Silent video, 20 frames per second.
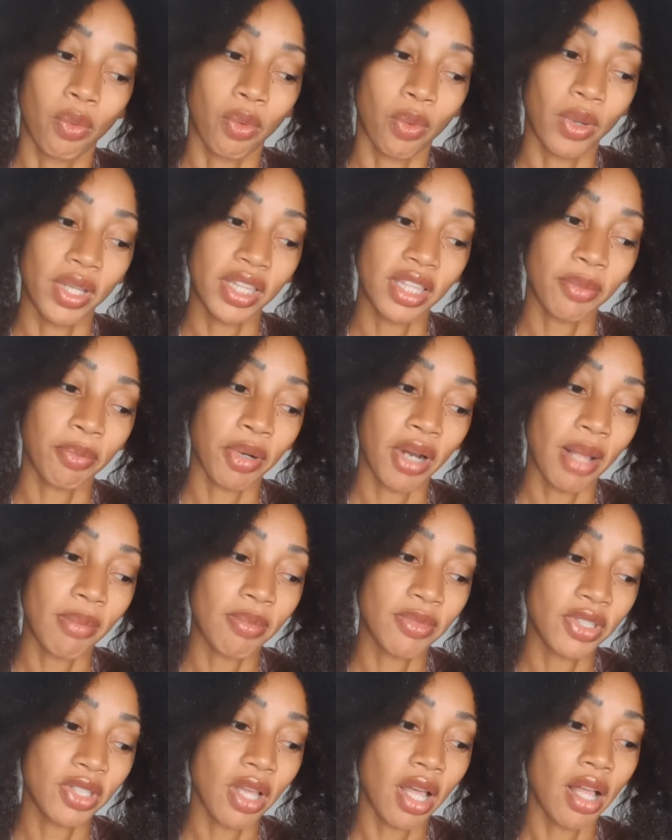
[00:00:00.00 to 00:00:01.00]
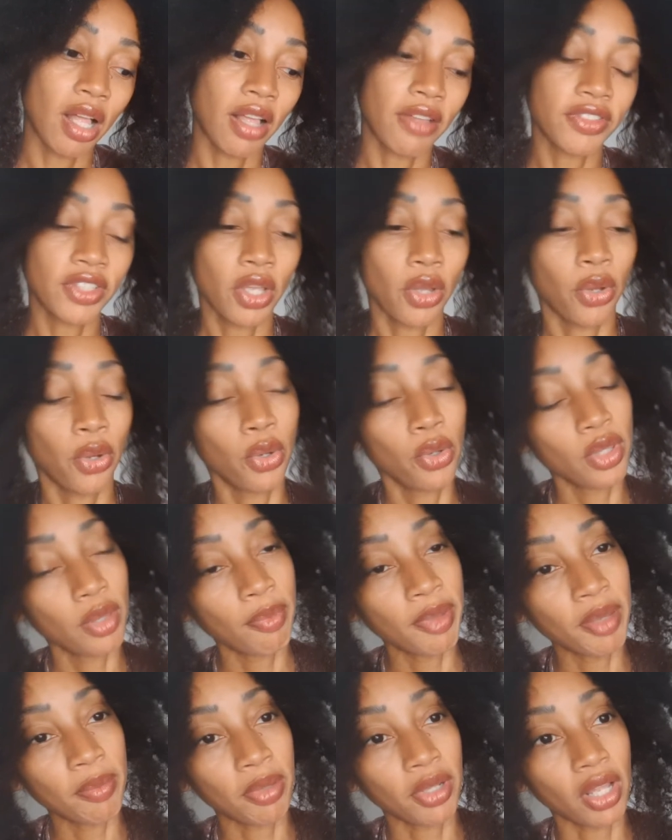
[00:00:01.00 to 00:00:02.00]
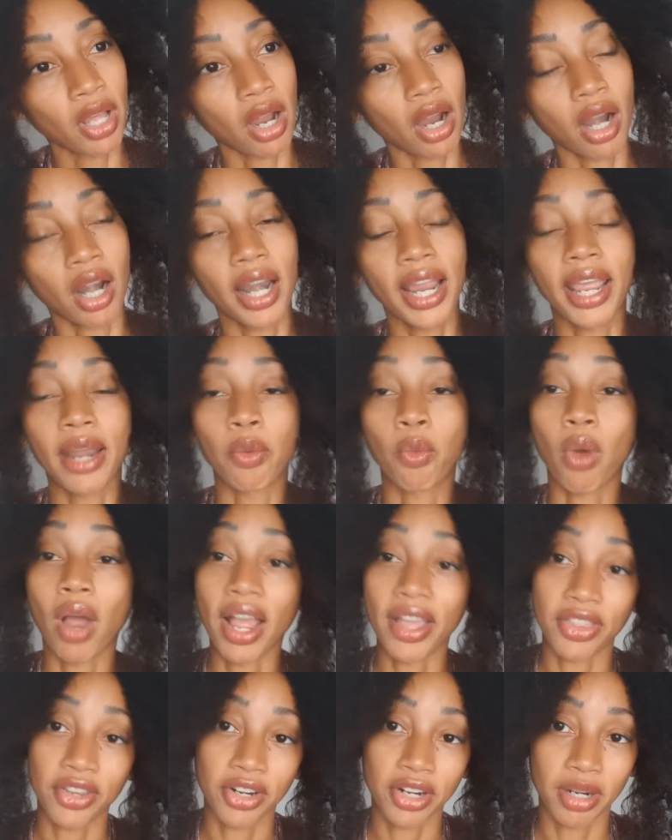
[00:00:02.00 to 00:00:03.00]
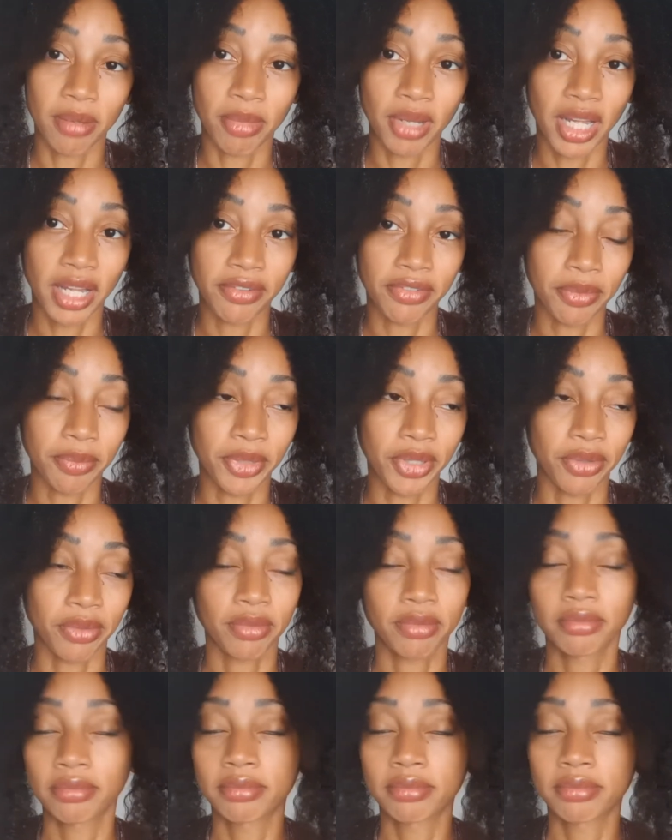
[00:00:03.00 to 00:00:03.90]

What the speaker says: what the problem solves, who the people are, and why they're going to buy from you.